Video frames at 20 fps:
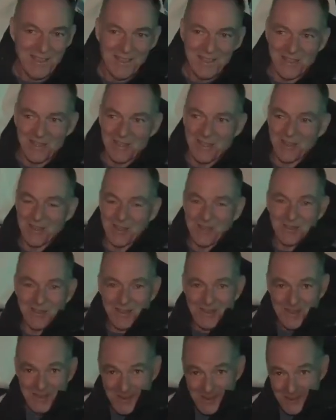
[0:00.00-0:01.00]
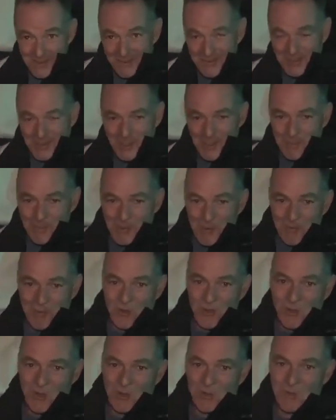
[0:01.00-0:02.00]
here
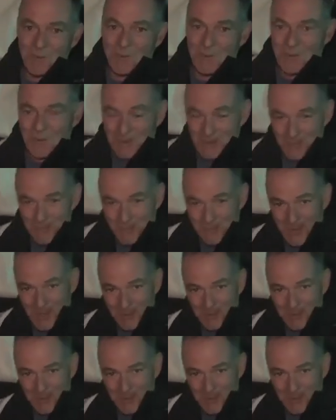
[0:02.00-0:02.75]
before me